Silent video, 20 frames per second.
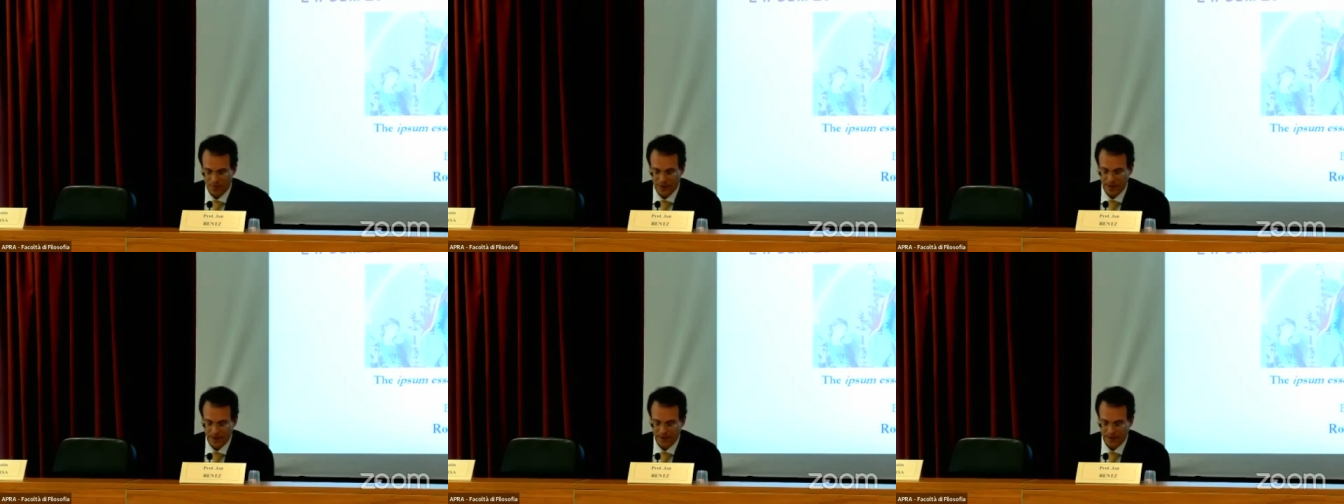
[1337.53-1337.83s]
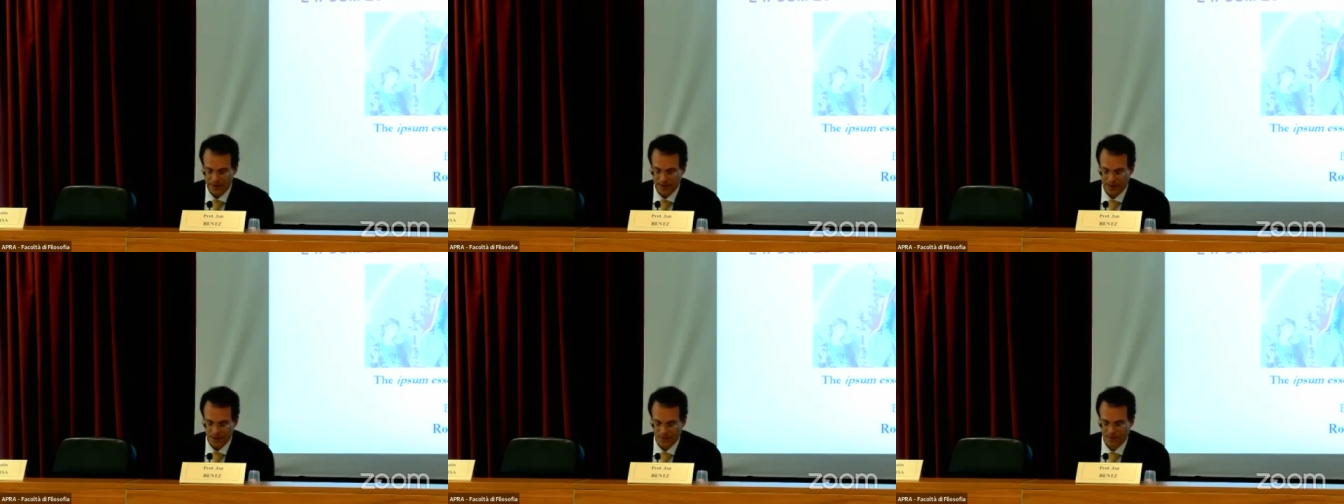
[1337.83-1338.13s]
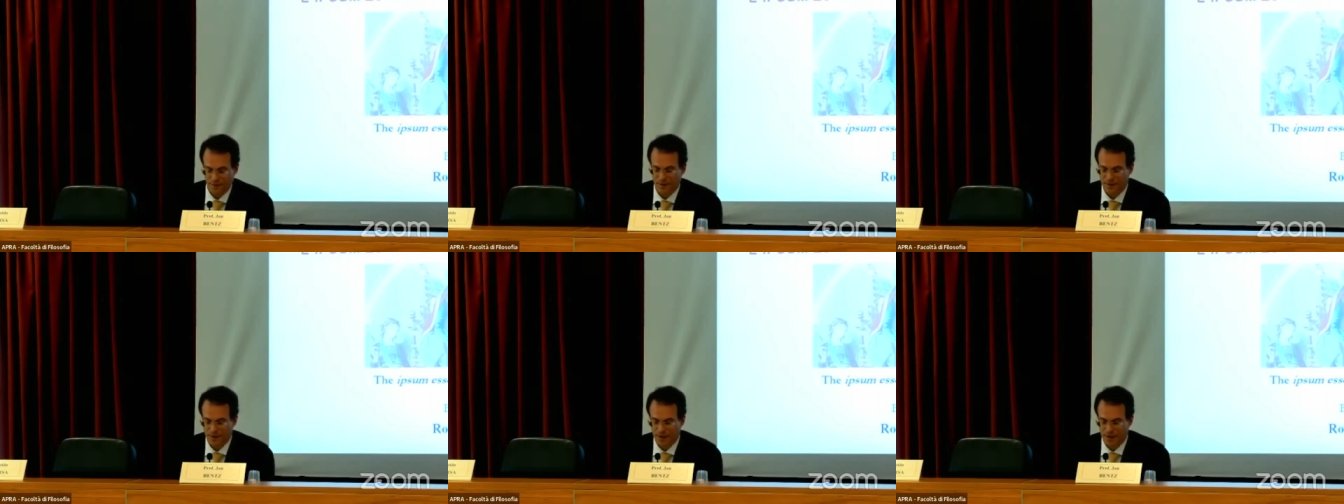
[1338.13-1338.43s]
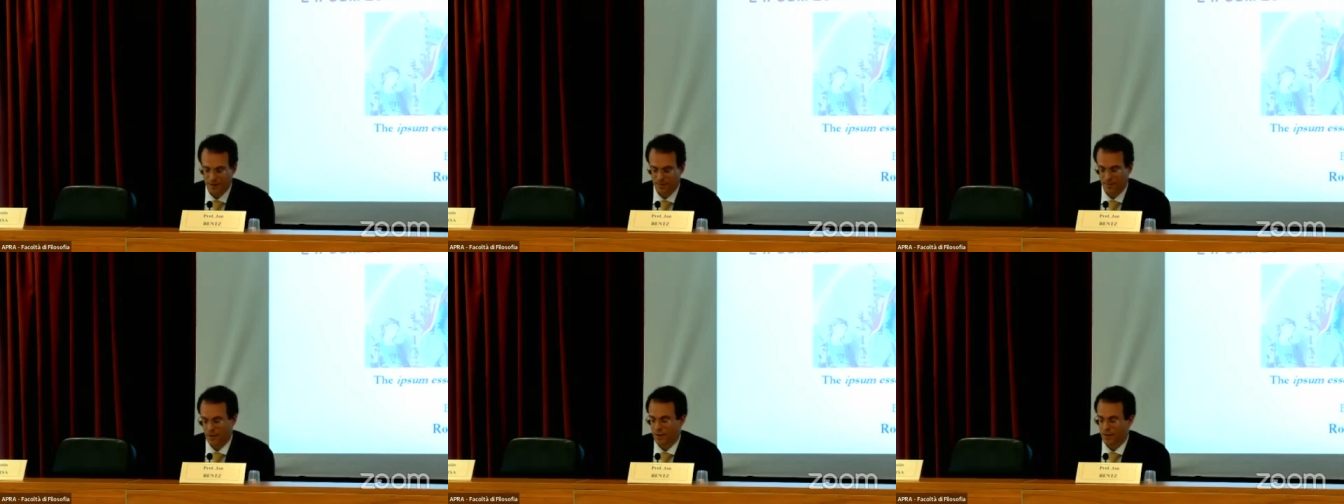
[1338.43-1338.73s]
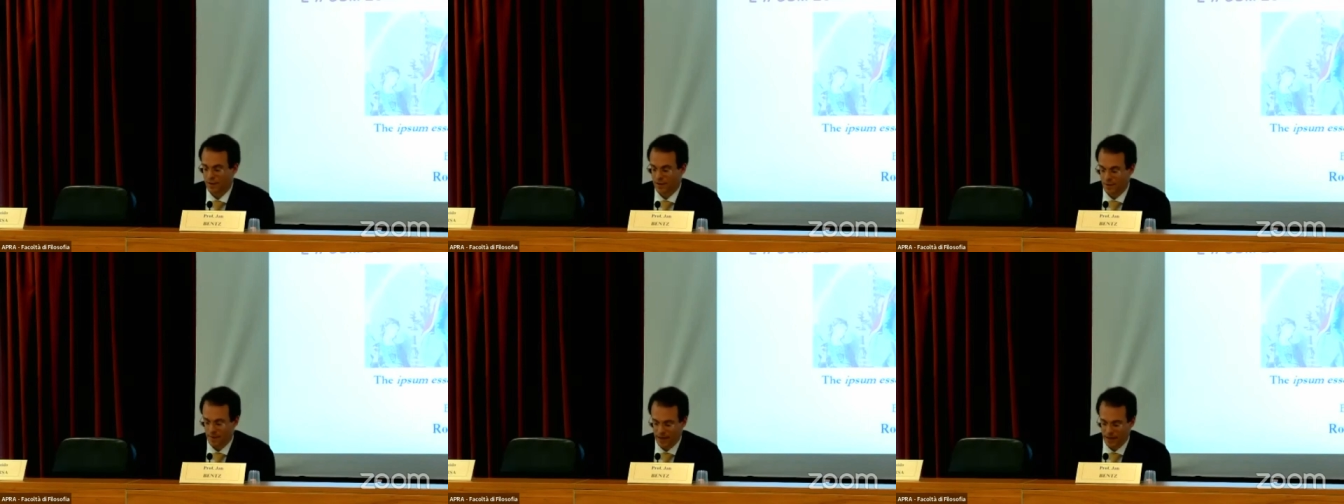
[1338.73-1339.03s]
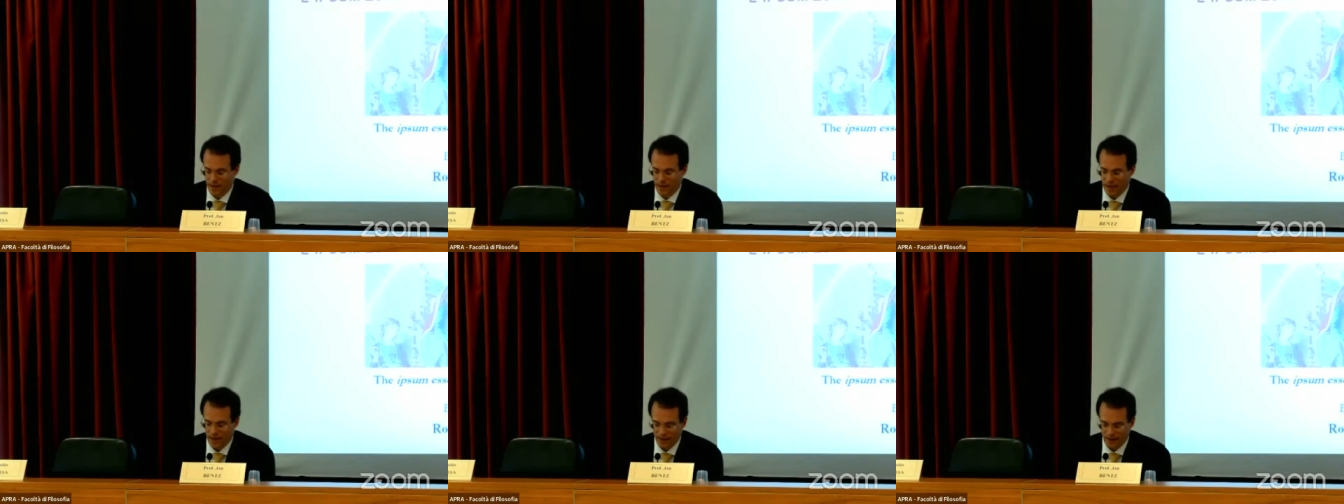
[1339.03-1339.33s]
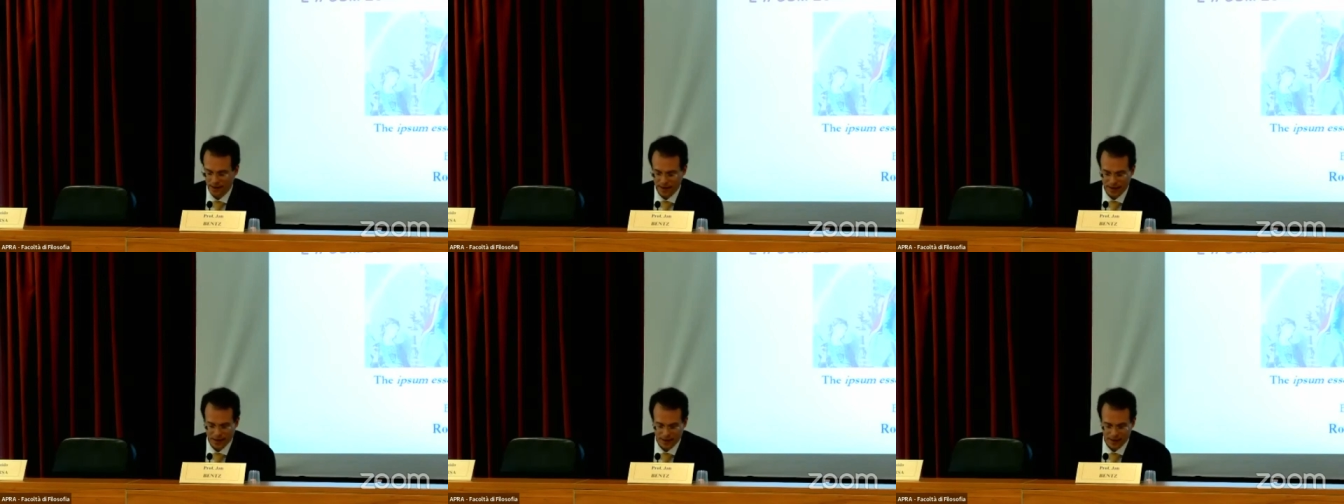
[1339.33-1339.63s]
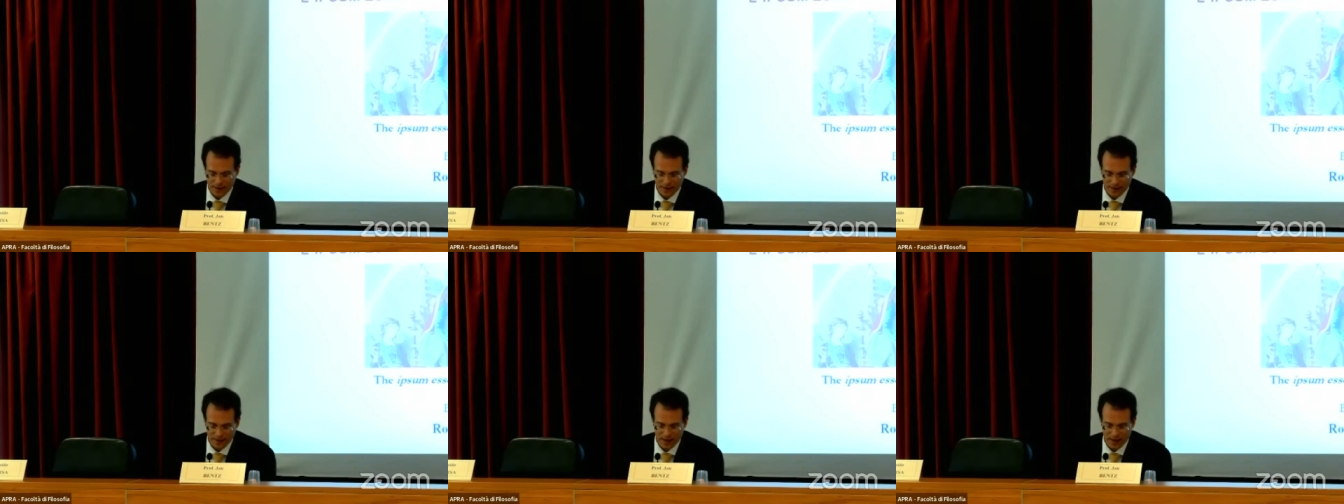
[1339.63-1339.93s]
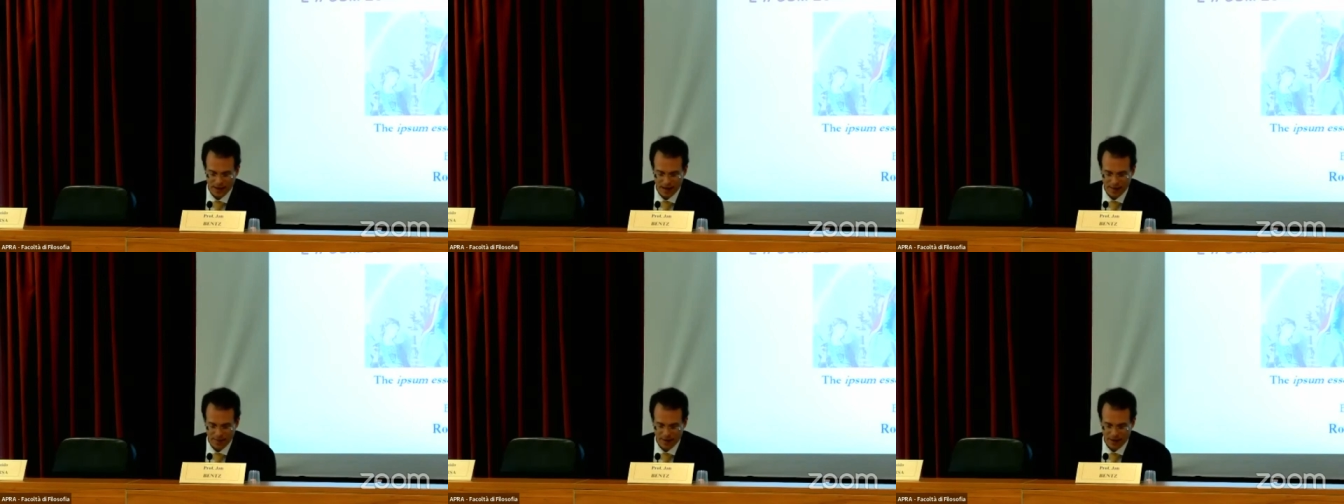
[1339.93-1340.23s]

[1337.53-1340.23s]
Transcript: Being itself does not participate in anything else,